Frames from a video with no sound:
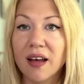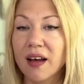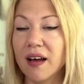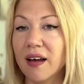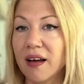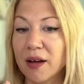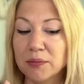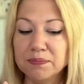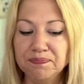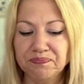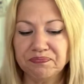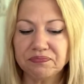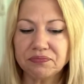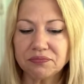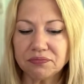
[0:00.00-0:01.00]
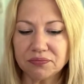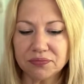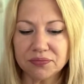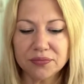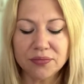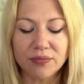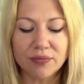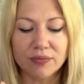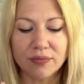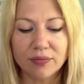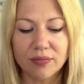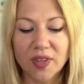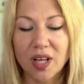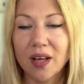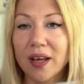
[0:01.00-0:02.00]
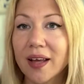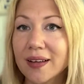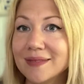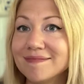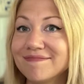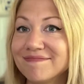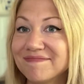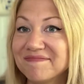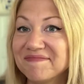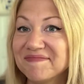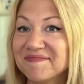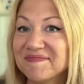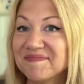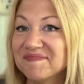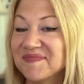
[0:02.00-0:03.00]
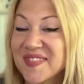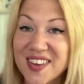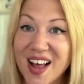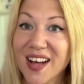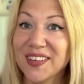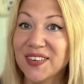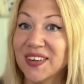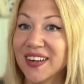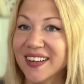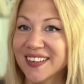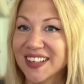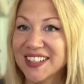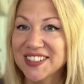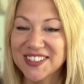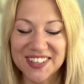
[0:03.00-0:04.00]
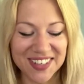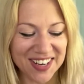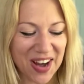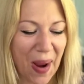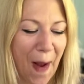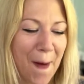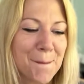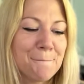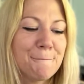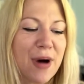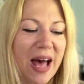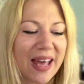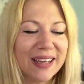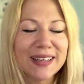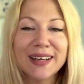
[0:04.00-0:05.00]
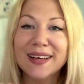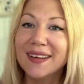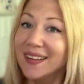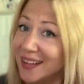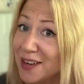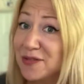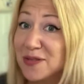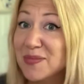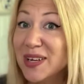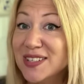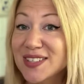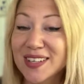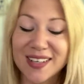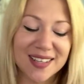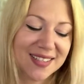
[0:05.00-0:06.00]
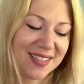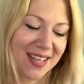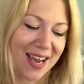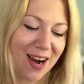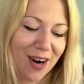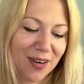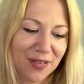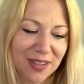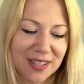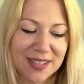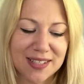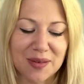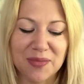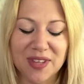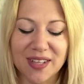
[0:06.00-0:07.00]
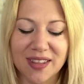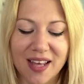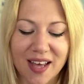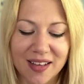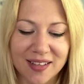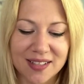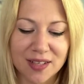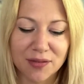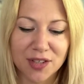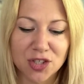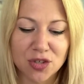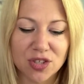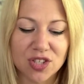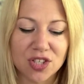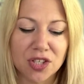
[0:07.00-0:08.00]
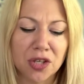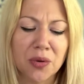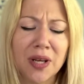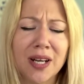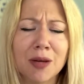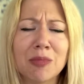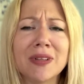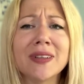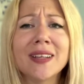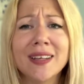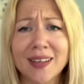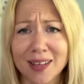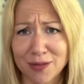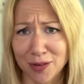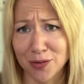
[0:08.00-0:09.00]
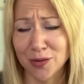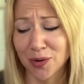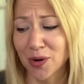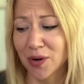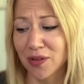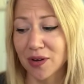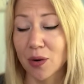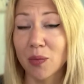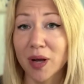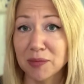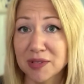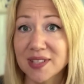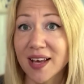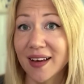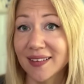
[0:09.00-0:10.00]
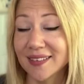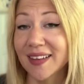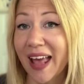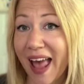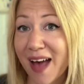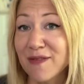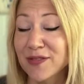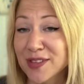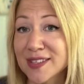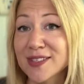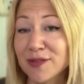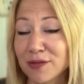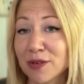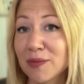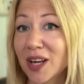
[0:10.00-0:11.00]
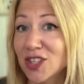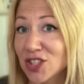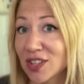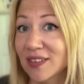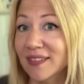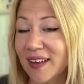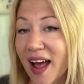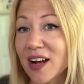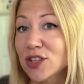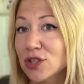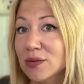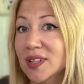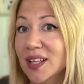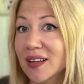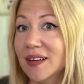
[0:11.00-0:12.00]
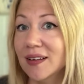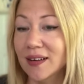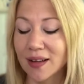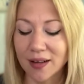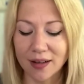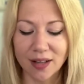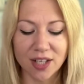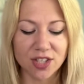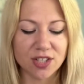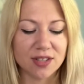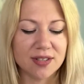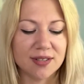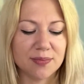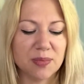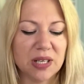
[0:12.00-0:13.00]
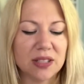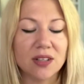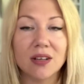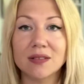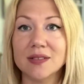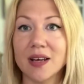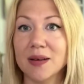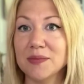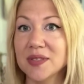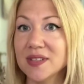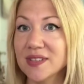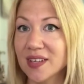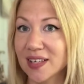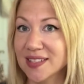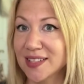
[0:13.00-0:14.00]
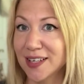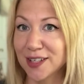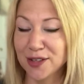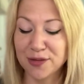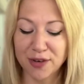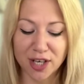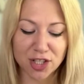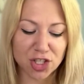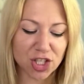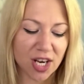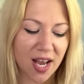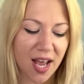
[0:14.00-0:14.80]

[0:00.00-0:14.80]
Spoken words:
Again, not in English, but the information is there if it is something that is of interest to you. And I believe if you go to their website, they have this information actually in English. It's been a long time since I studied French.